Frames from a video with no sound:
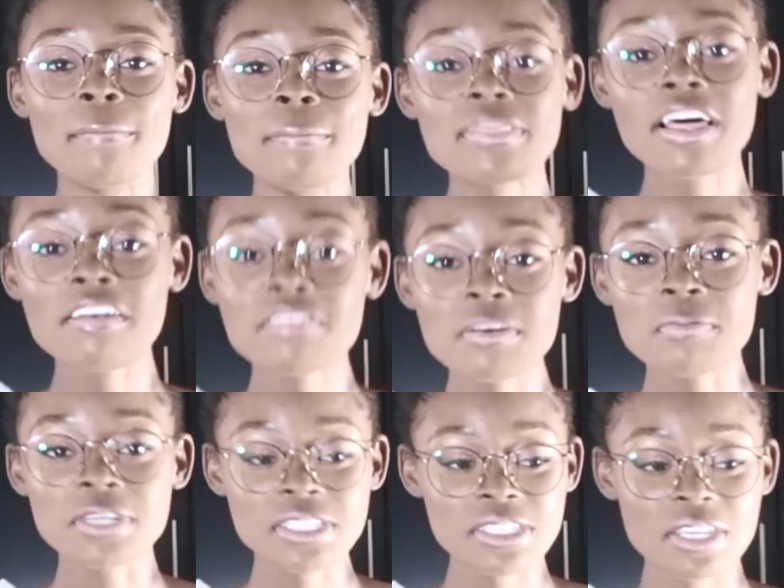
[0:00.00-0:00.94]
lovely
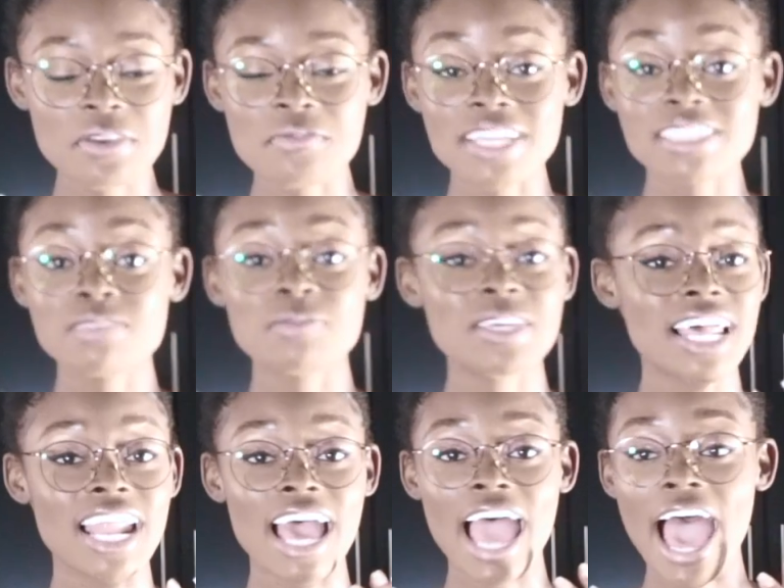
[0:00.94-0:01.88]
biscuit recipe that
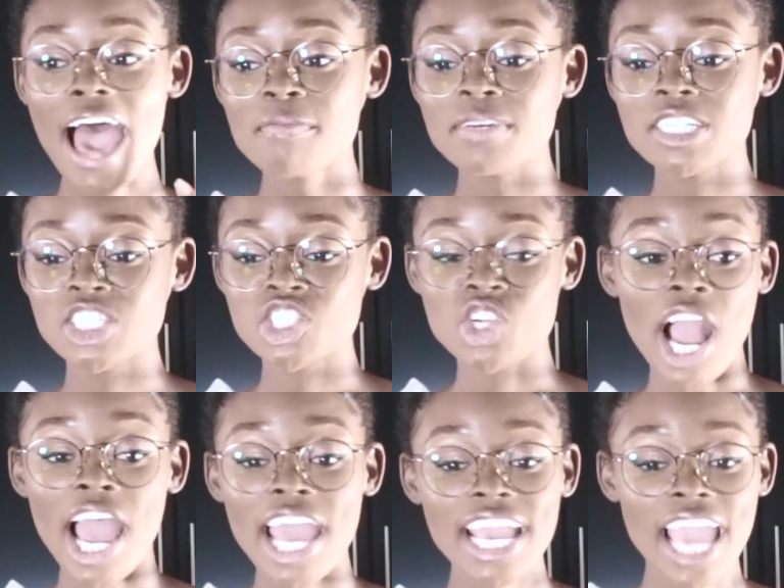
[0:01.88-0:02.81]
I had been
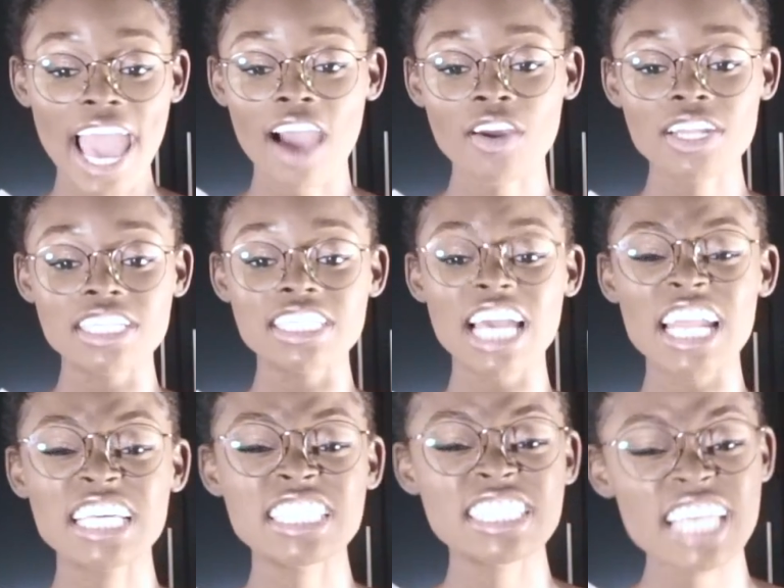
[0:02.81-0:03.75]
trying out and kind
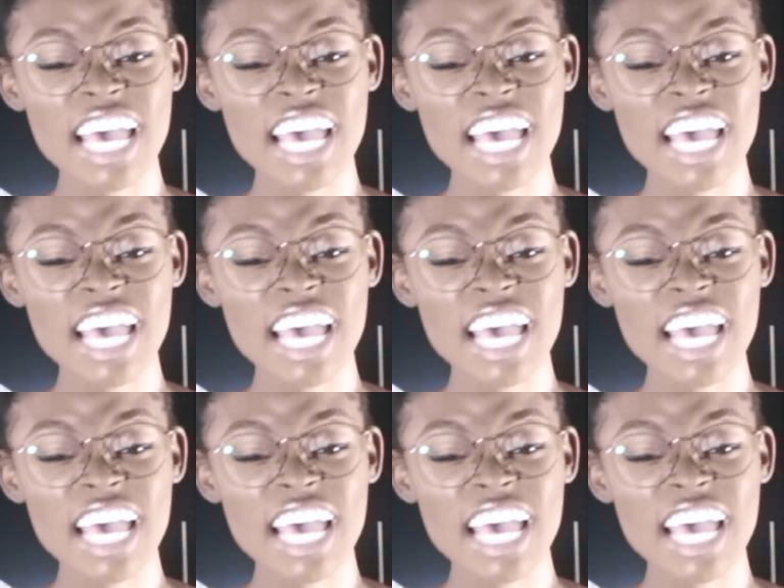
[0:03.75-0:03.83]
of